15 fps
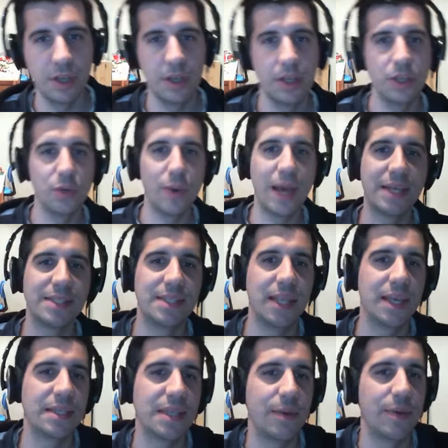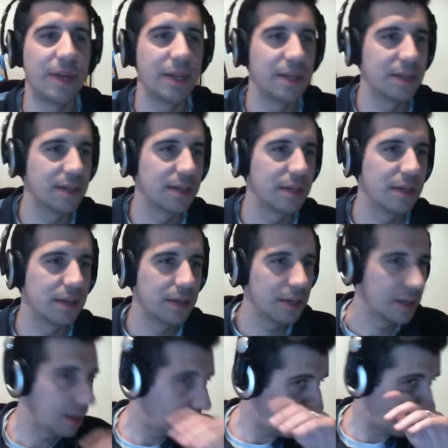UX things I
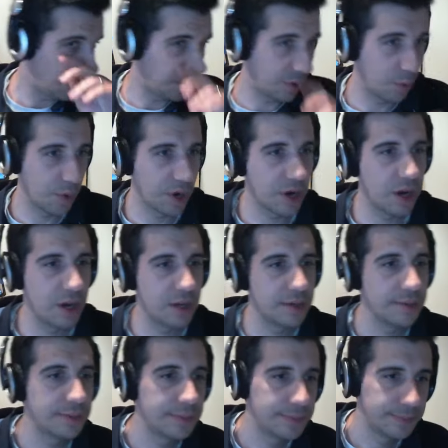wanna work on.